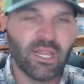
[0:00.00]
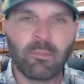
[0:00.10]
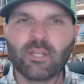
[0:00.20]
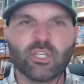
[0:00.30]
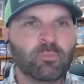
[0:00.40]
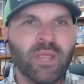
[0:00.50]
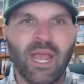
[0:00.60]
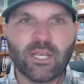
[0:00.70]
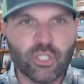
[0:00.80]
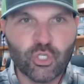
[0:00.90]
They might just be
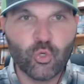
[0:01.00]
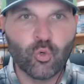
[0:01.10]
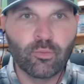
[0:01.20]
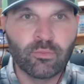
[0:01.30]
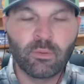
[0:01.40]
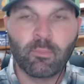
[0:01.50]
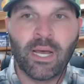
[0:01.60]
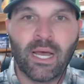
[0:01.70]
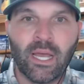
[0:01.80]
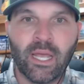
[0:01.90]
assumed
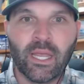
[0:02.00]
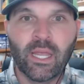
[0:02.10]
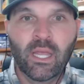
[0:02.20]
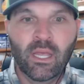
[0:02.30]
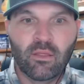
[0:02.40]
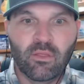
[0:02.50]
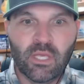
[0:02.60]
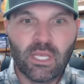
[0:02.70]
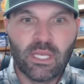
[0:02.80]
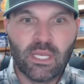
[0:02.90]
by
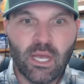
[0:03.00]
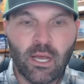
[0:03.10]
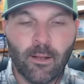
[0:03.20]
the